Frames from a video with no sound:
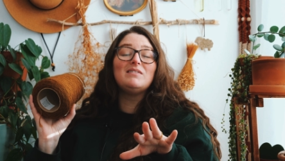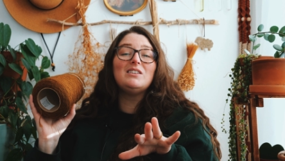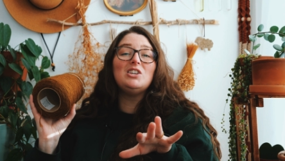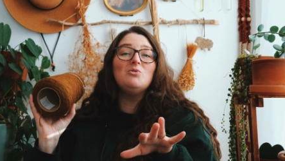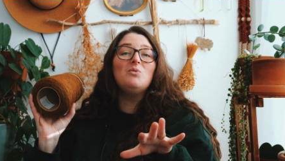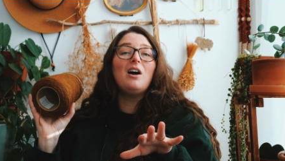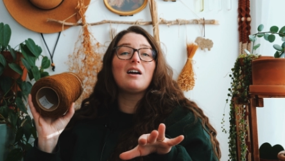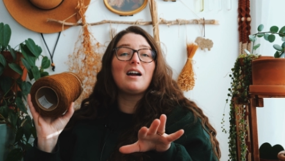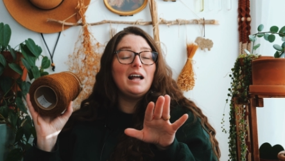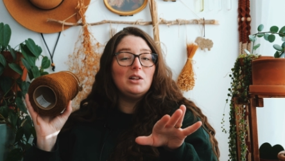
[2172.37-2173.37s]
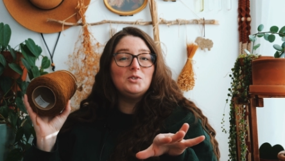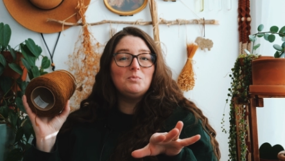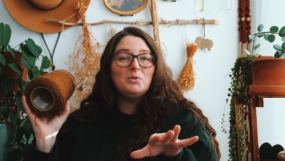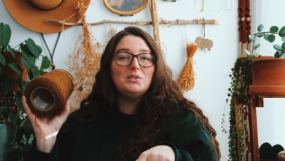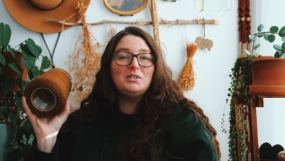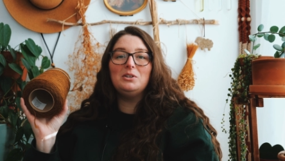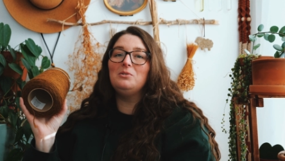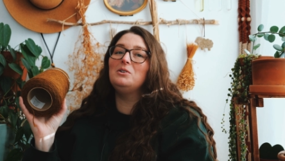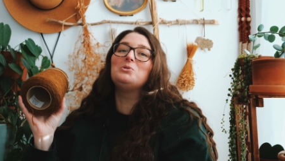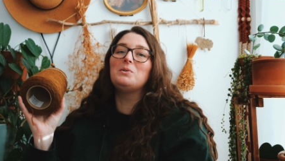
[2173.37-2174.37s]
you are eligible
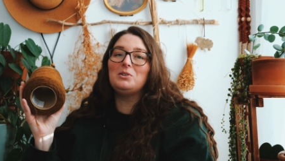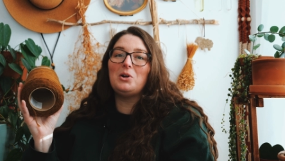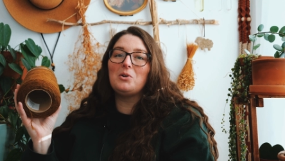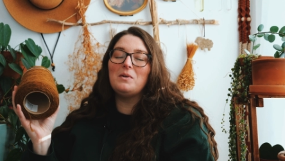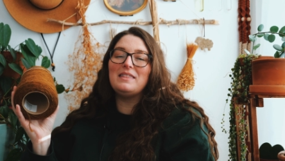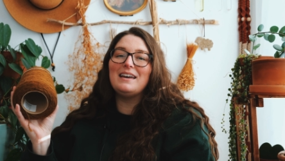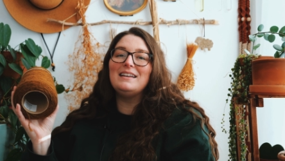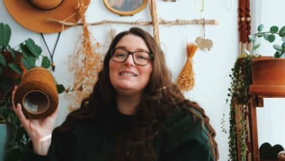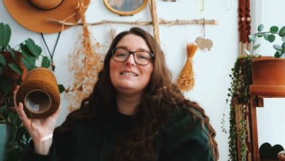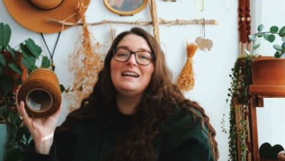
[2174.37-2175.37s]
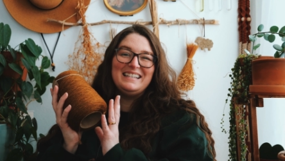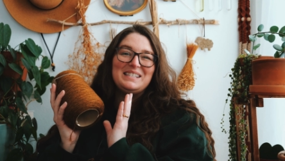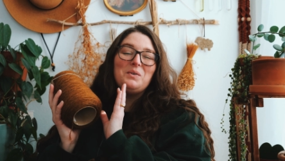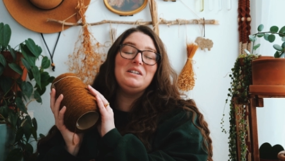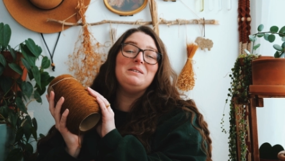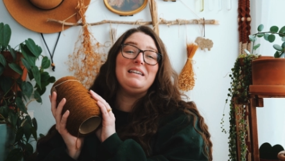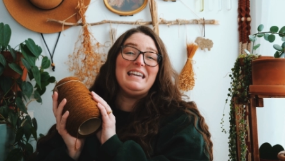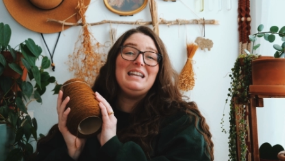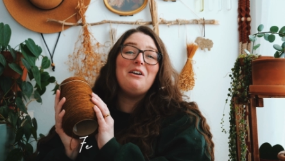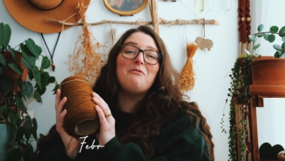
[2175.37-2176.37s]
to join along with us. It's going to
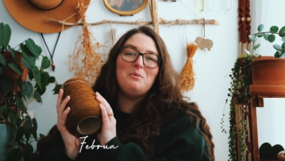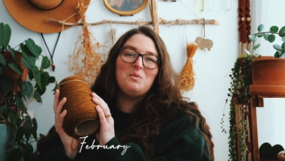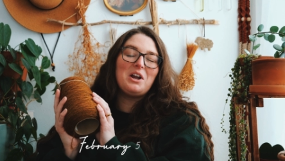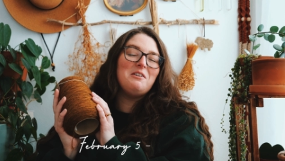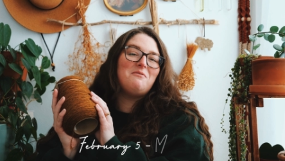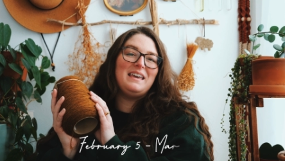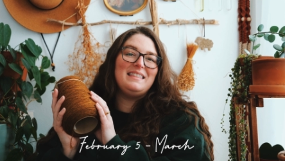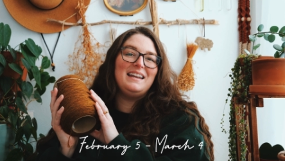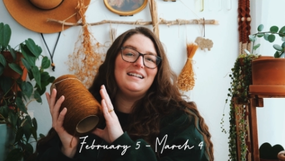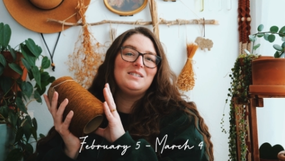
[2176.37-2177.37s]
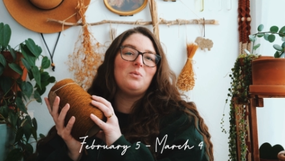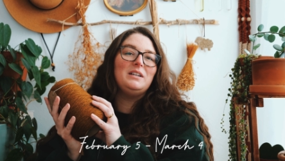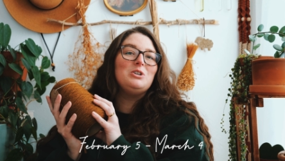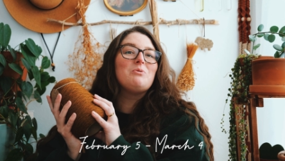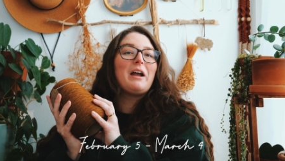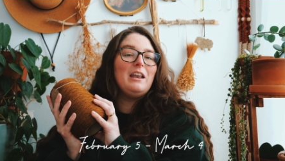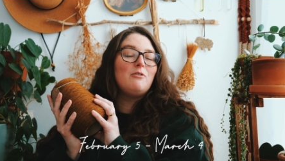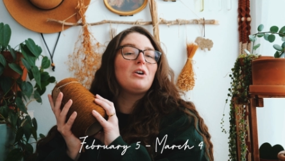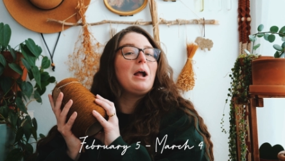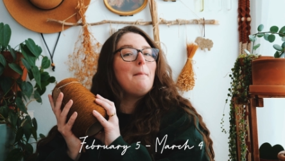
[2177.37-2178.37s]
begin February 5th and it's going to
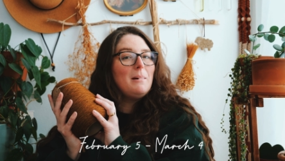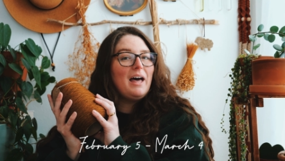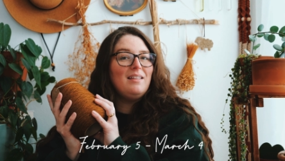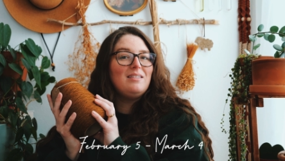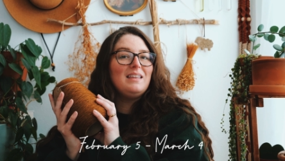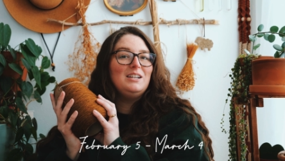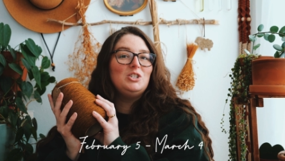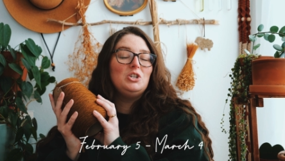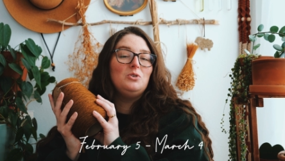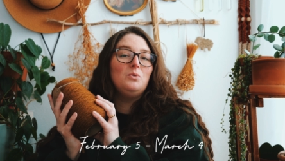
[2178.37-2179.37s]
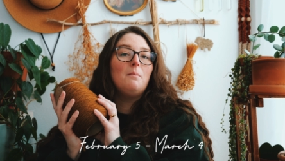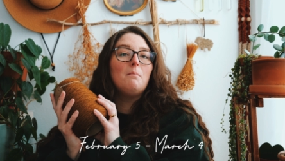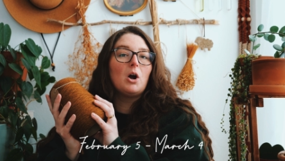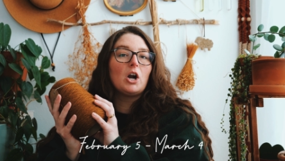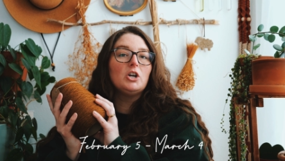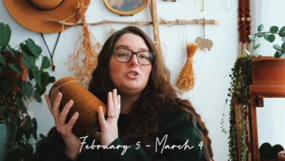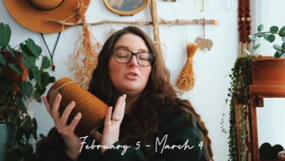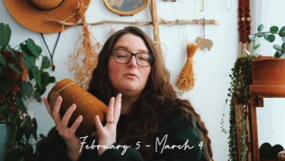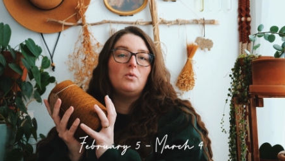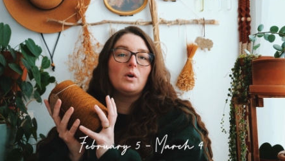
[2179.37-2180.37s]
run for a month into
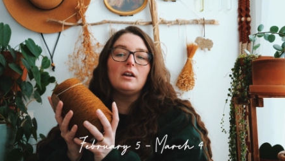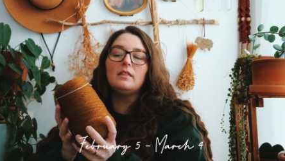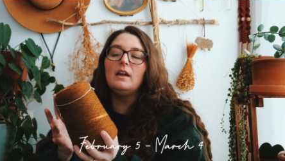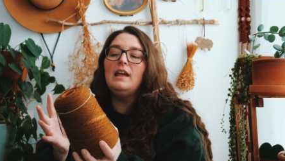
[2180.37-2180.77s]
March the 4th.